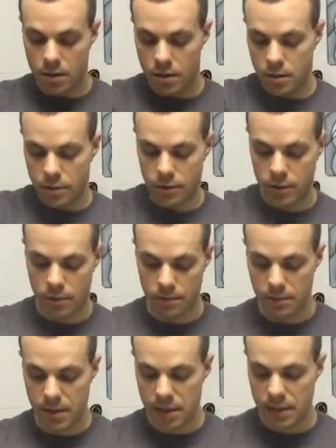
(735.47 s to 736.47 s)
When you're
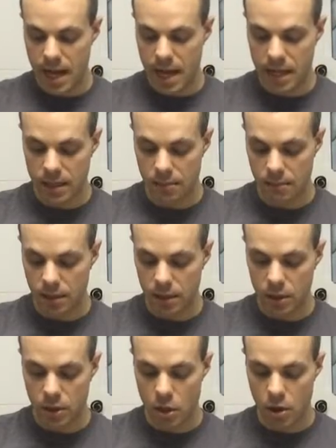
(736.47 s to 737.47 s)
midday in the middle
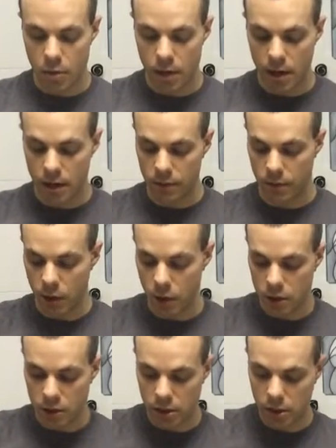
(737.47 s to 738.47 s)
of nowhere at a
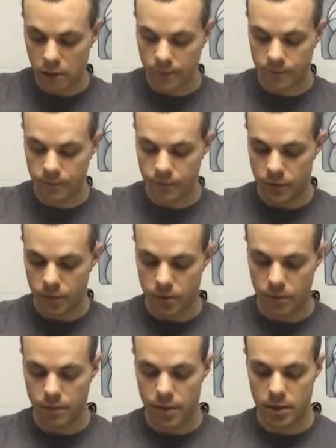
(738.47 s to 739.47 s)
rehearsal,
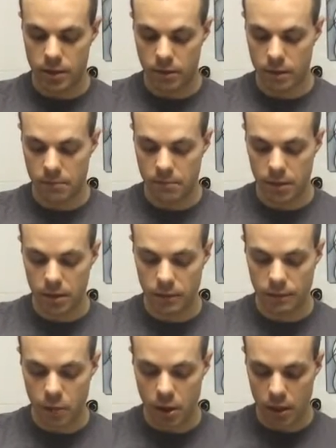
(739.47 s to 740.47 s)
or whether you're in the middle
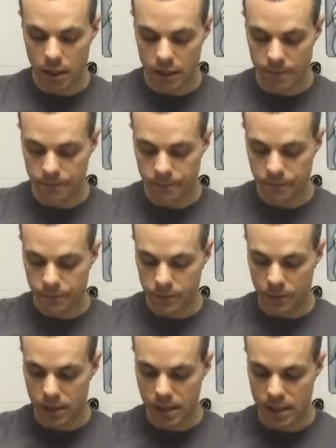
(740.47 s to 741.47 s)
of work,
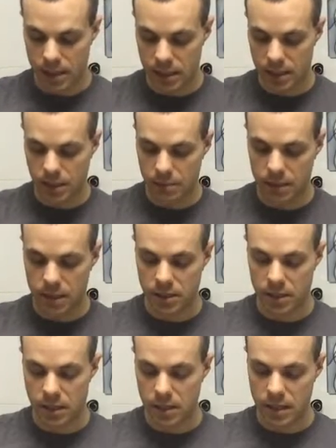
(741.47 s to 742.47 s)
this is something that's
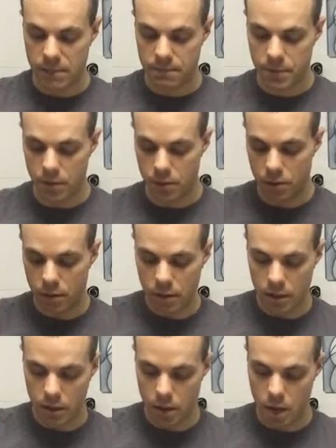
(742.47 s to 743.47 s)
going to keep you
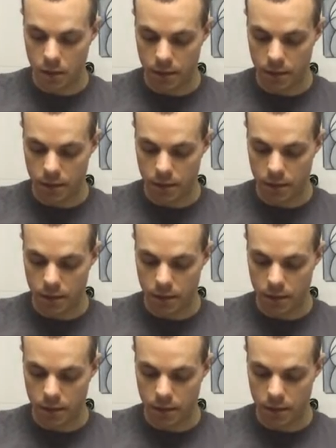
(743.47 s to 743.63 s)
going.